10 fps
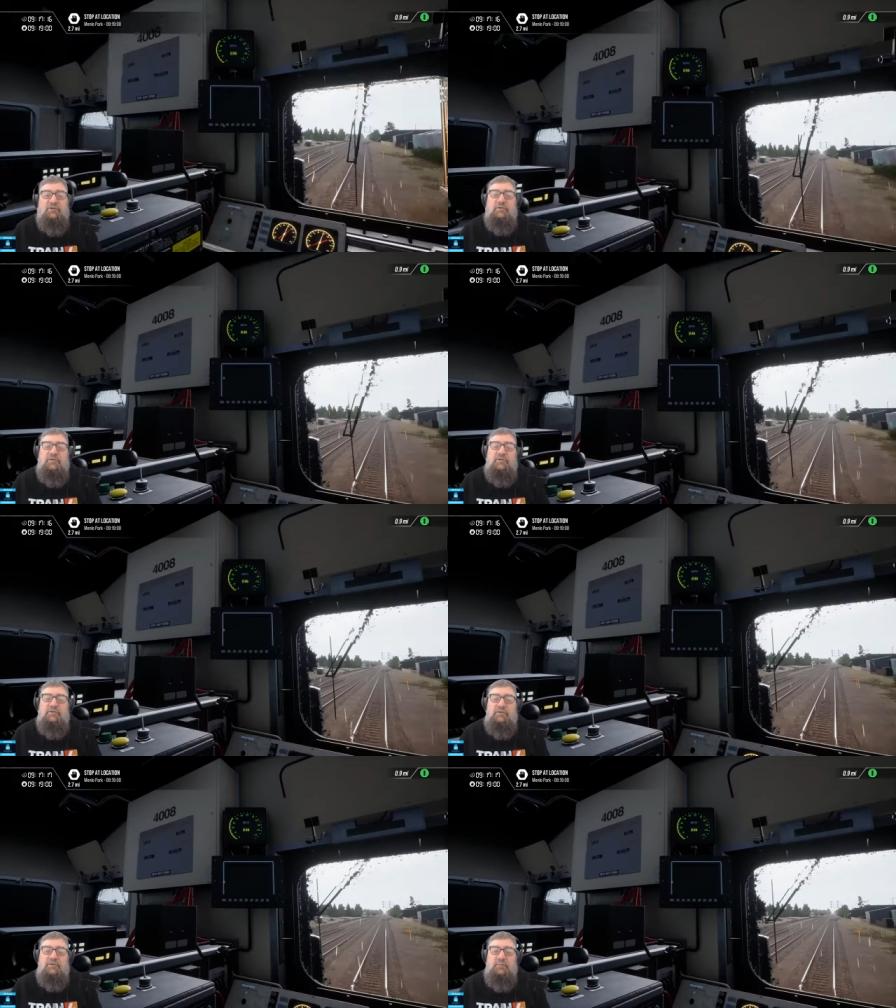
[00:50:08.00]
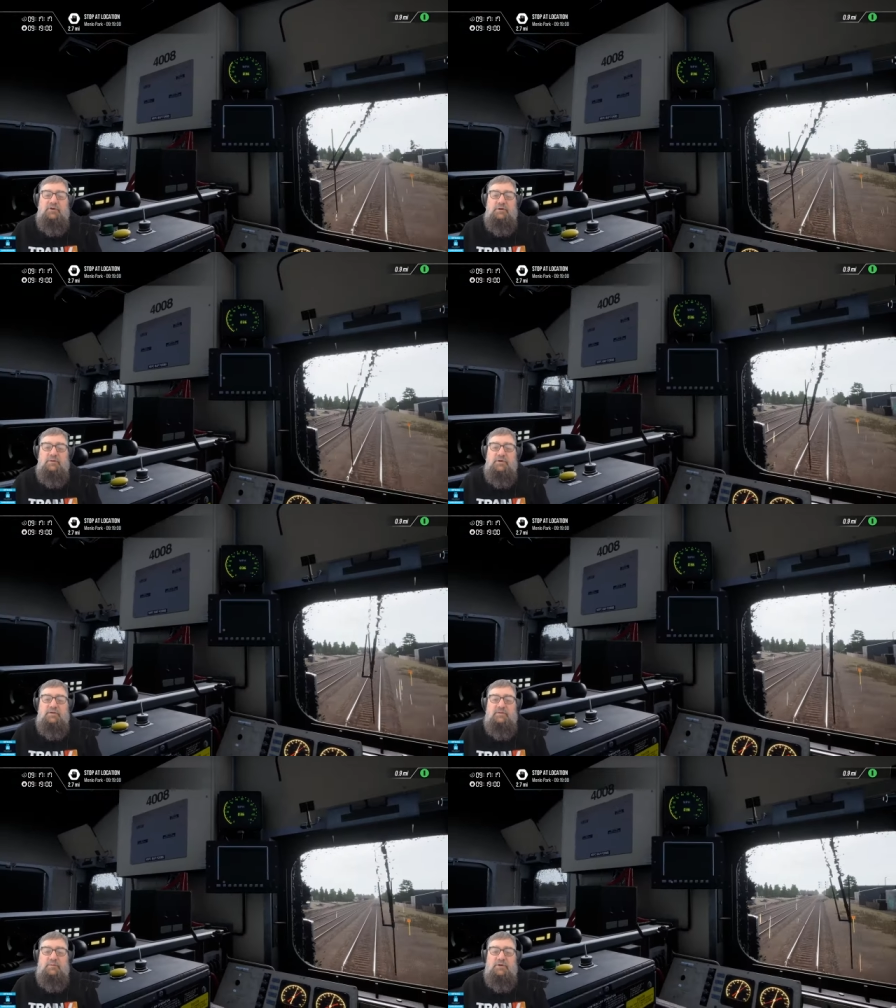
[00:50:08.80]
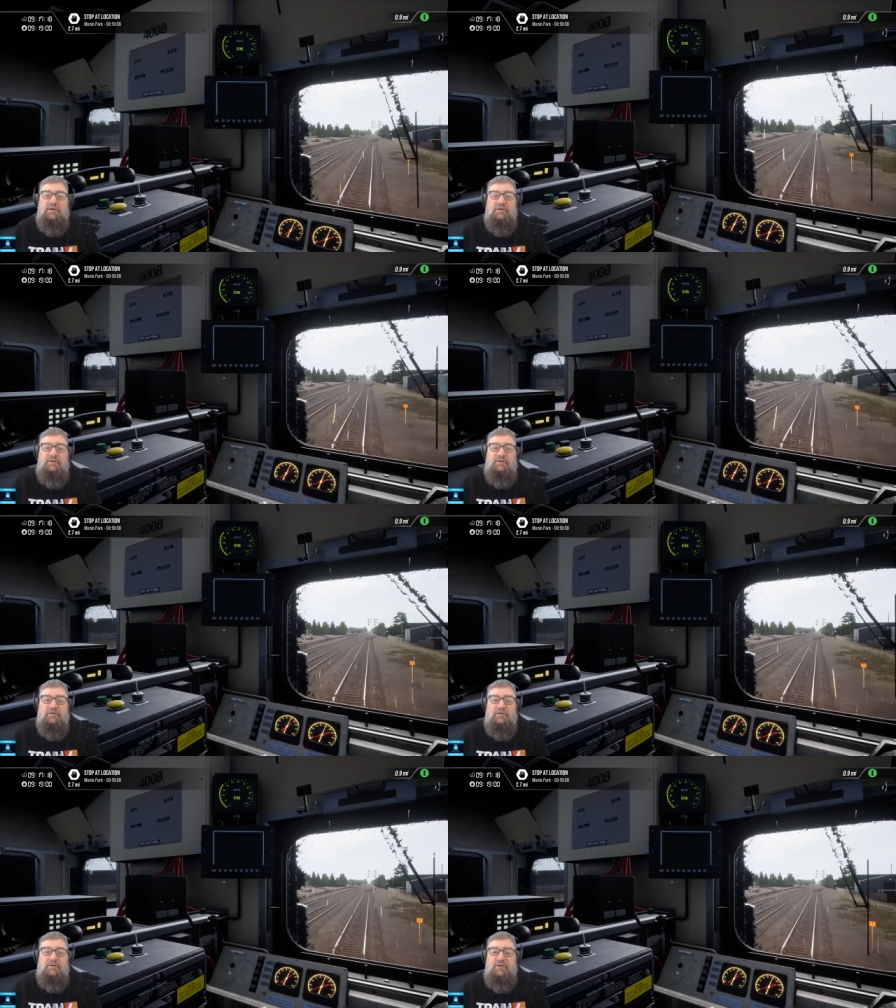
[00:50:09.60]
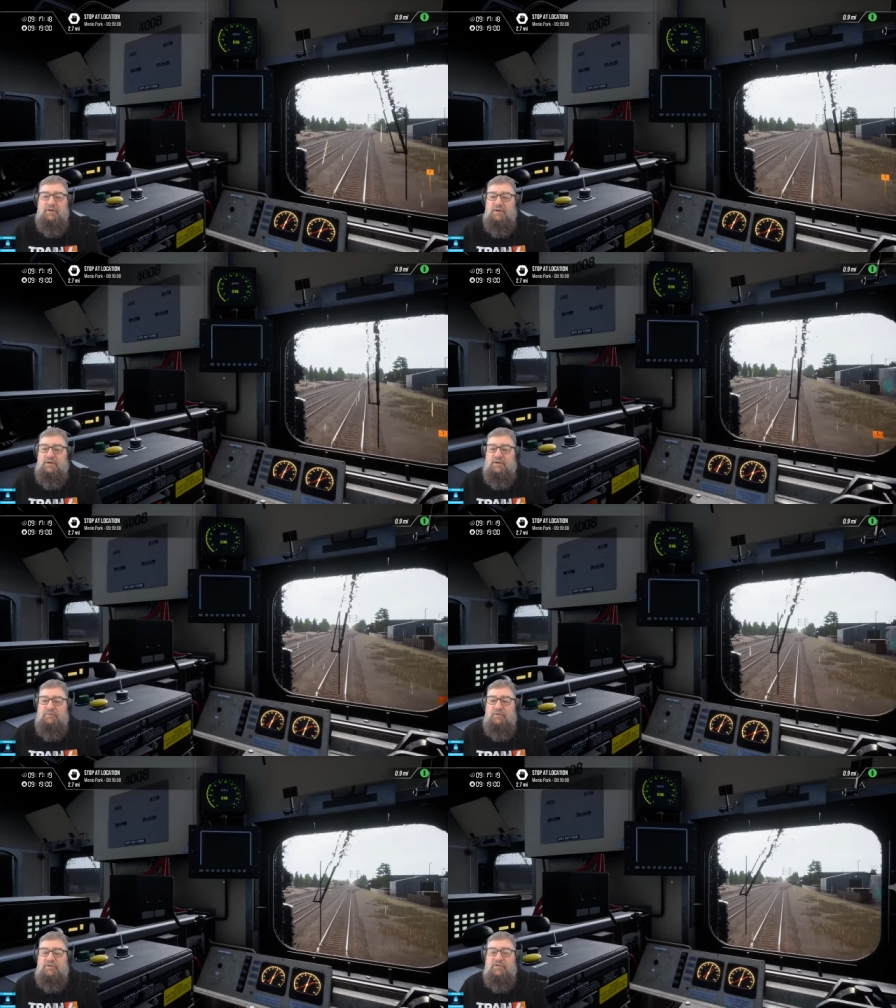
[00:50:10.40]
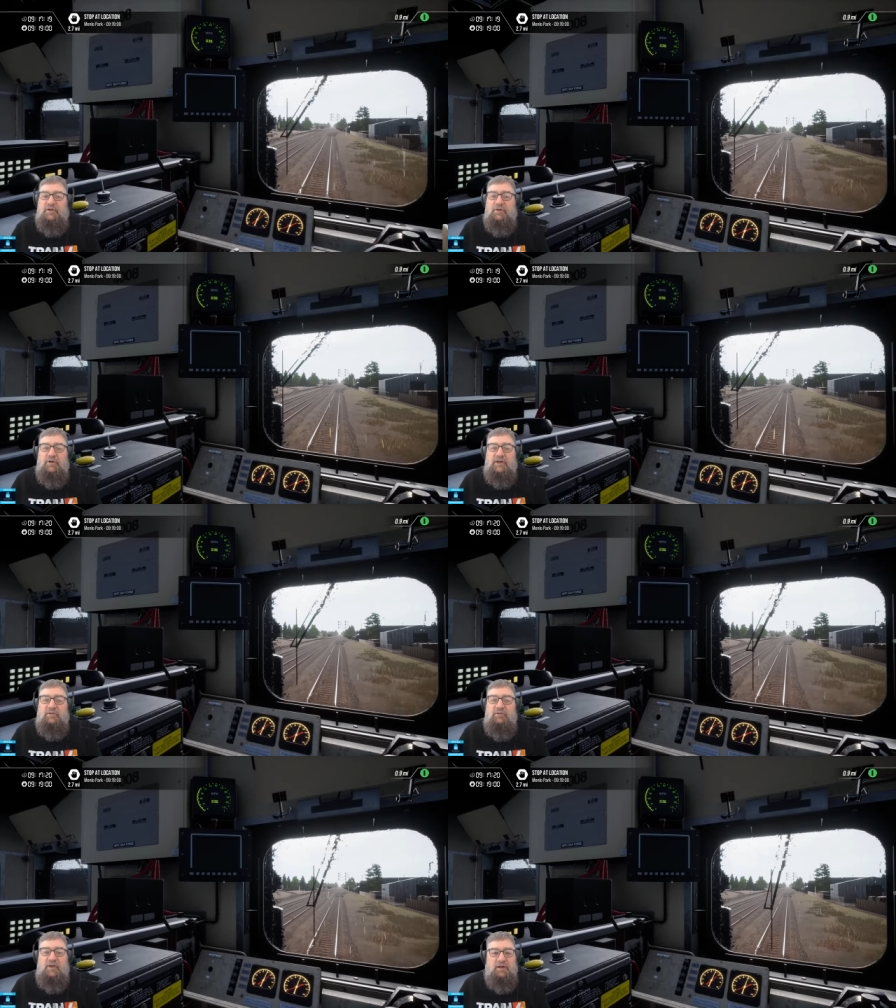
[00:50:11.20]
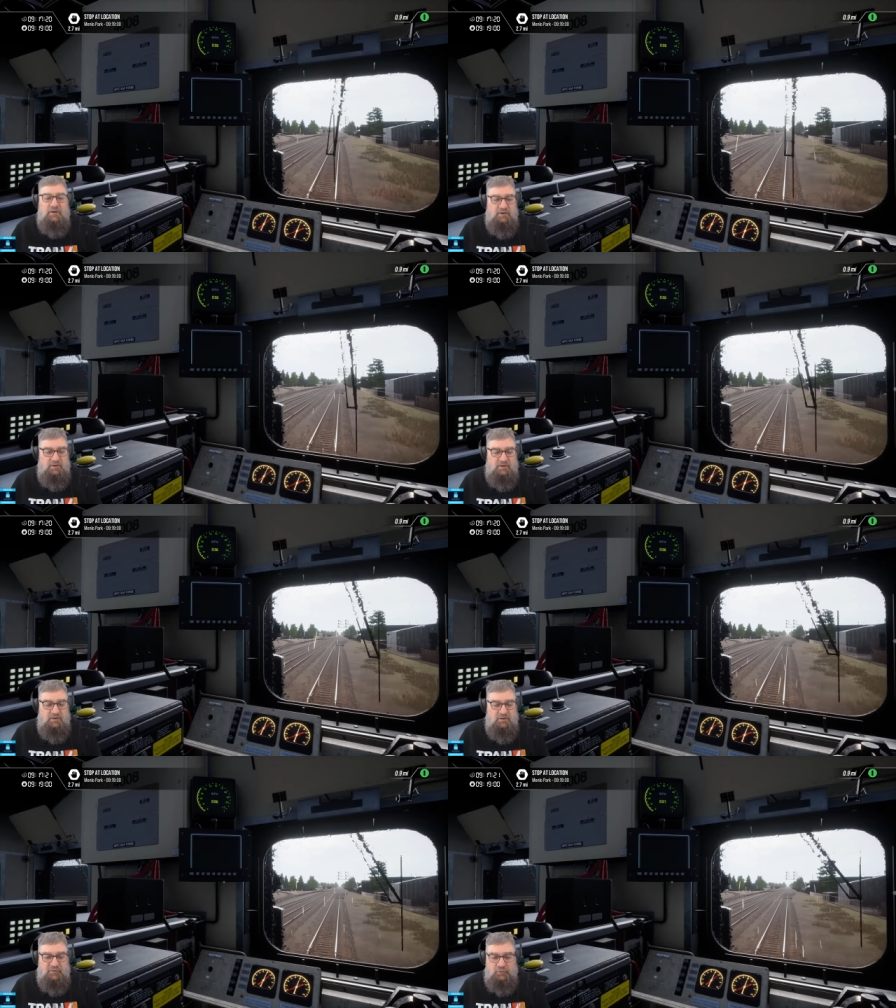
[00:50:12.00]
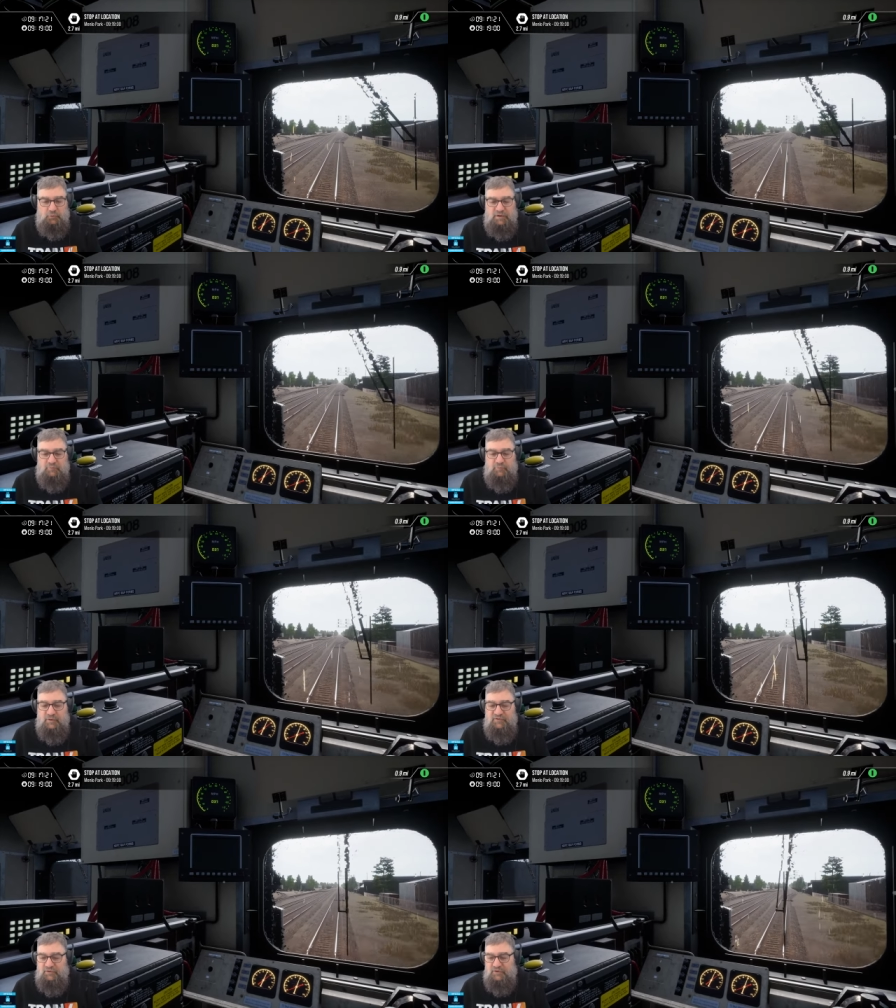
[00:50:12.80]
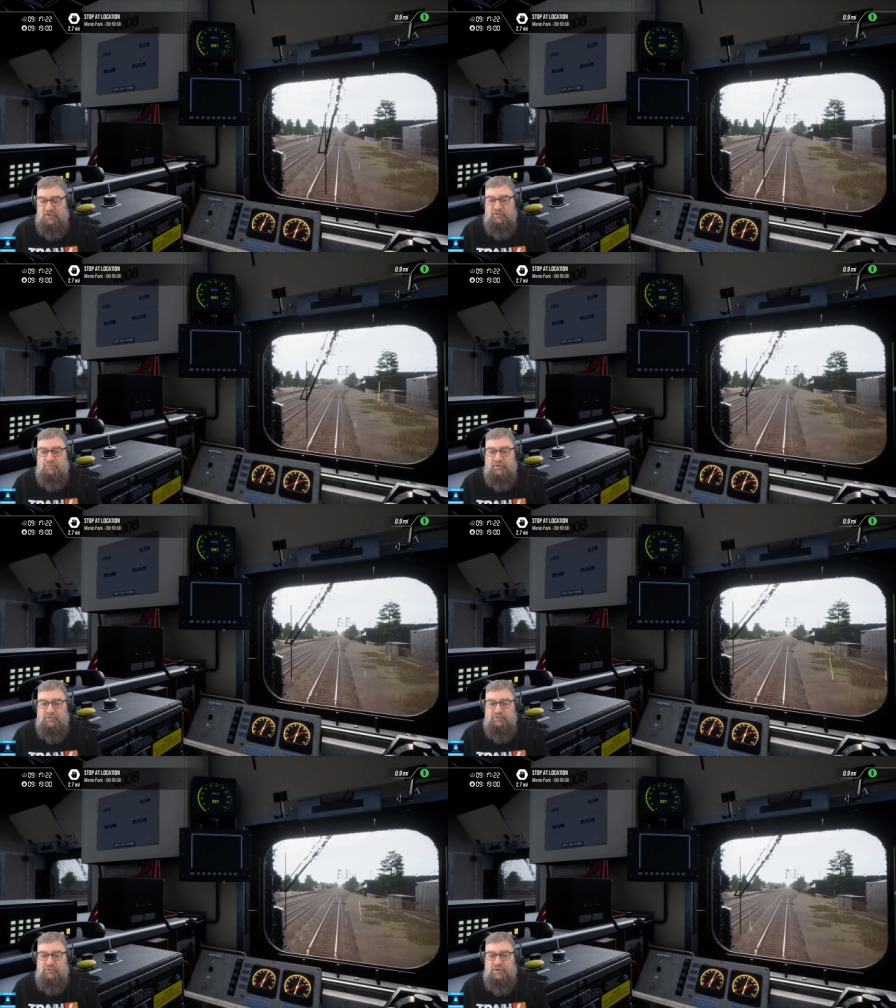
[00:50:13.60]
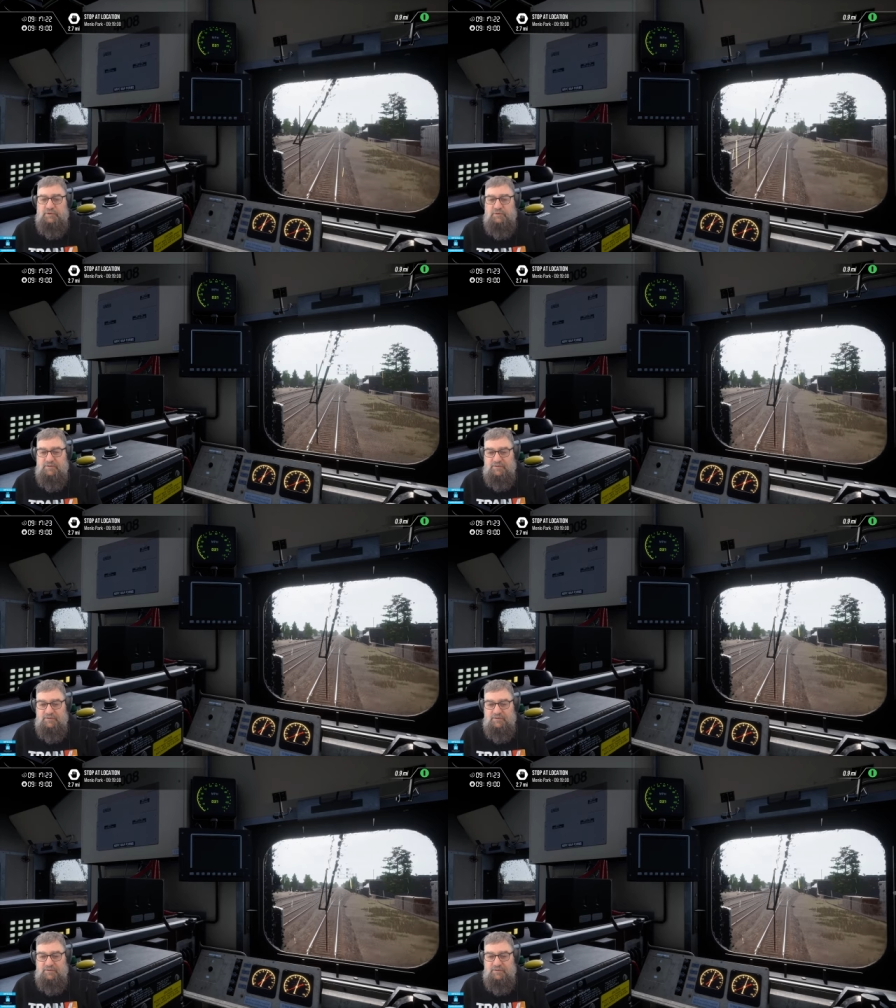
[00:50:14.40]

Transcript: not sure if this one's got a speedo. It does, up there. So if I sit like that, I've got all the information I need to run this train.